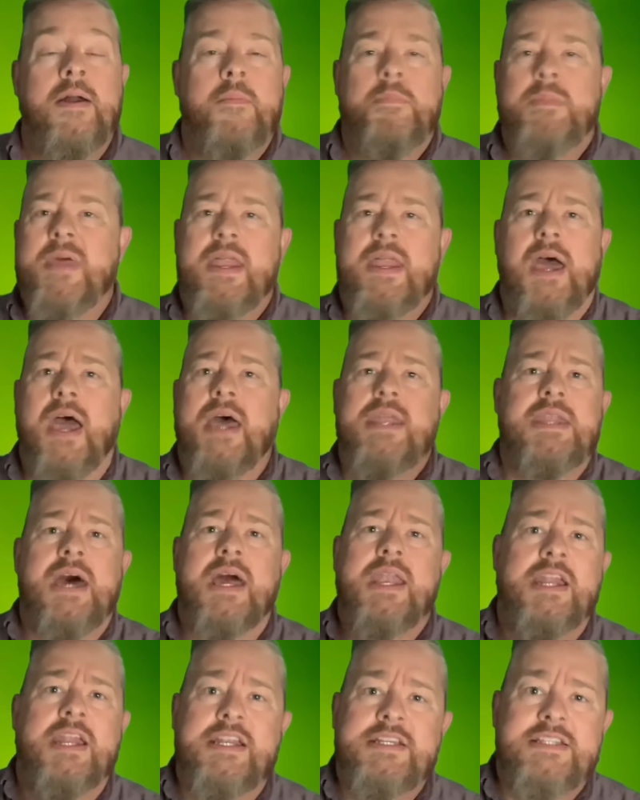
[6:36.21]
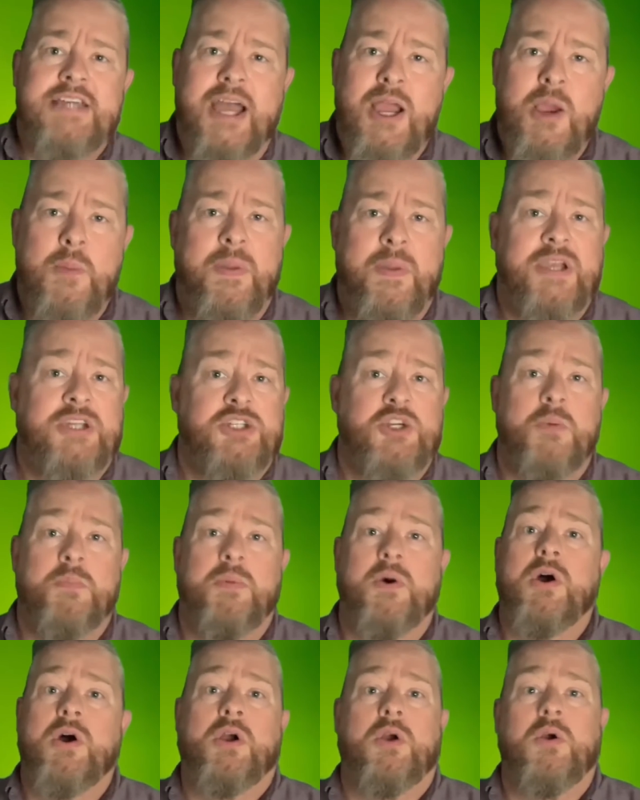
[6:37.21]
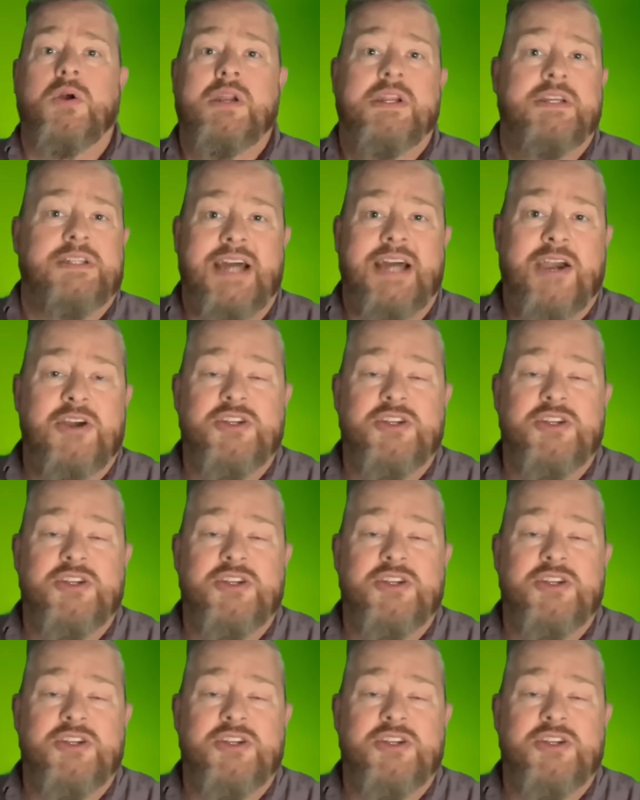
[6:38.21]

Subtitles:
and not an entire picture book or an entire